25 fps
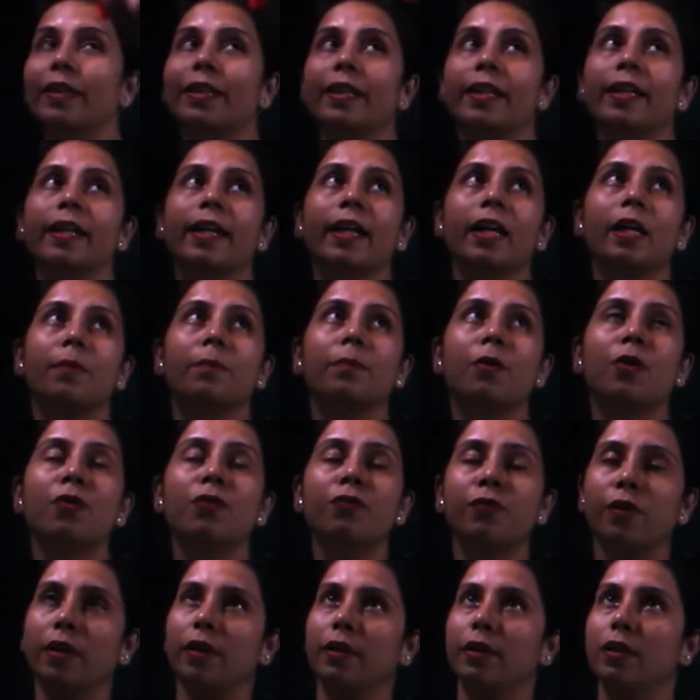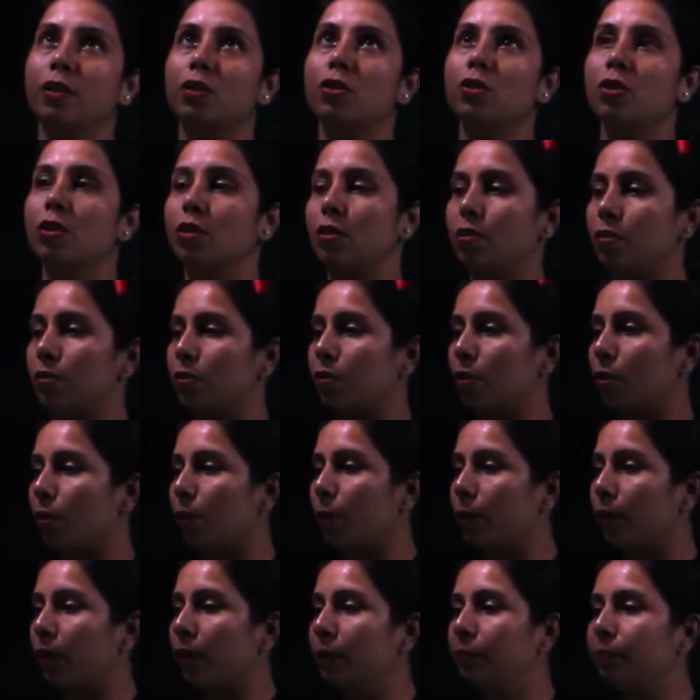take help of conditionals.
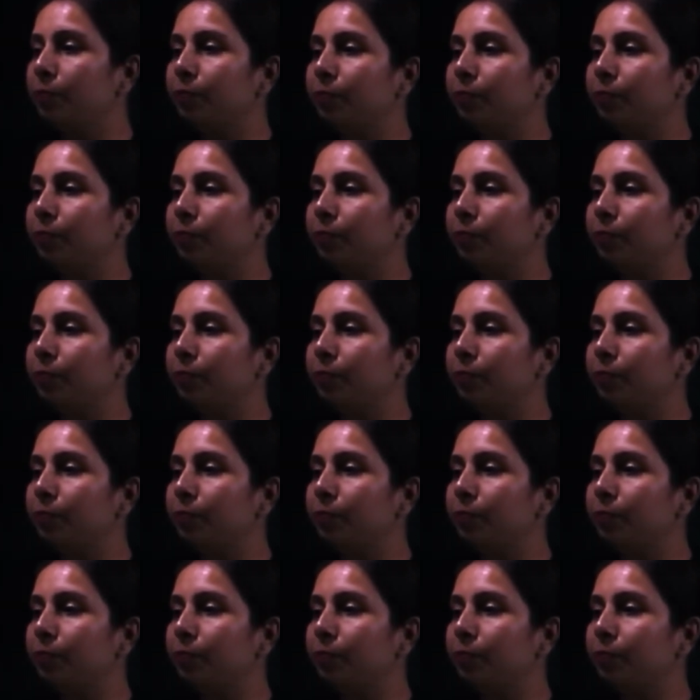Okay,